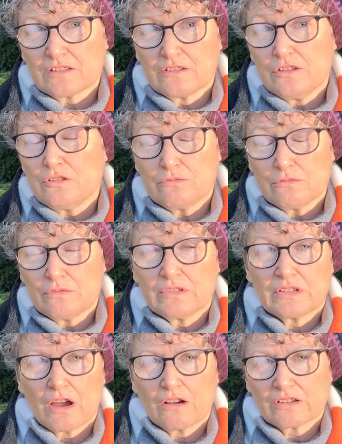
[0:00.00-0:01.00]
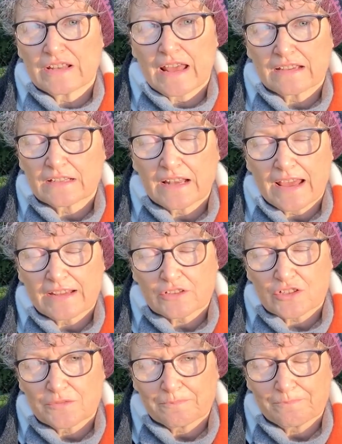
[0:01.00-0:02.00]
new Carcanet
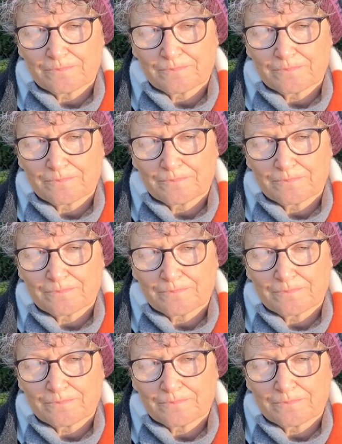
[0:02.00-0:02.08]
collection.